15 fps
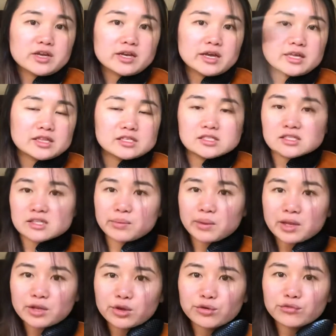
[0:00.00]
This is something
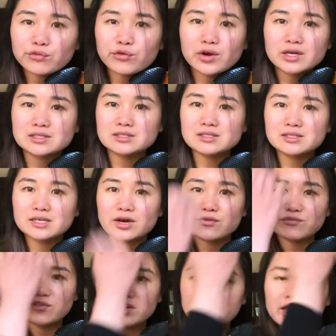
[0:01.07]
new for us. Dici al
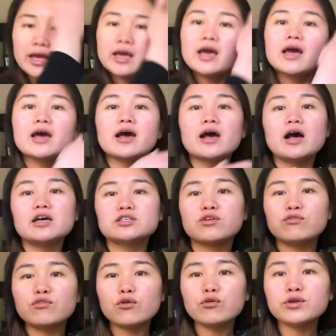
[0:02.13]
fine,
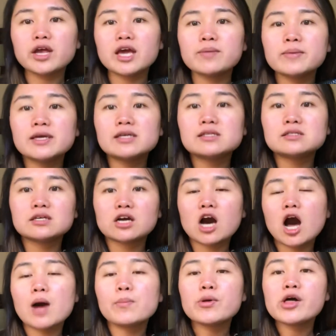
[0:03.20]
full name is da
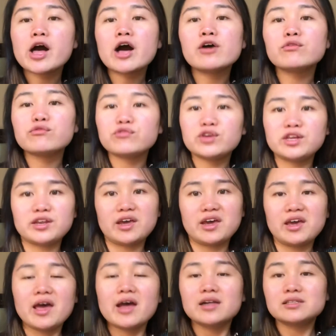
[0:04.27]
capo al fine.
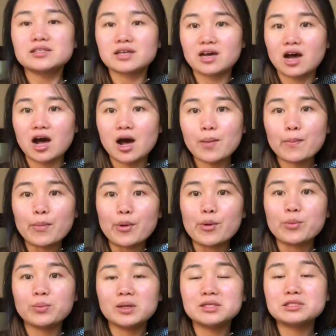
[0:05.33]
Da capo
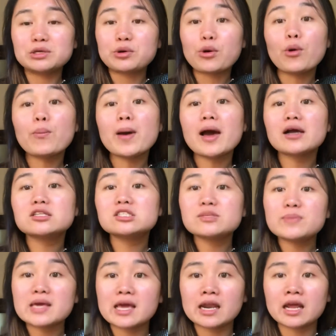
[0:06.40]
means to go back to the
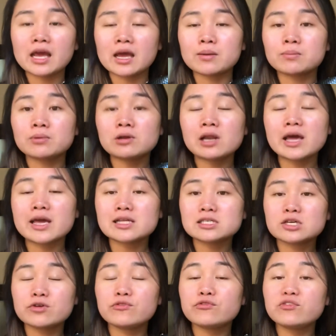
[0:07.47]
beginning and play
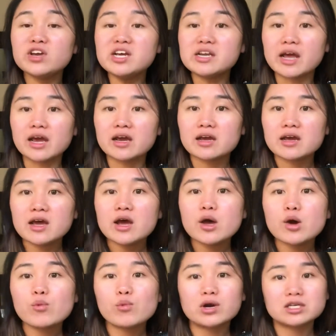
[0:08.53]
till fine.
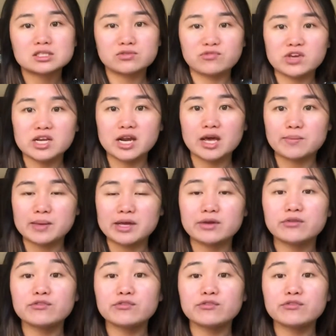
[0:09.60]
What does fine mean?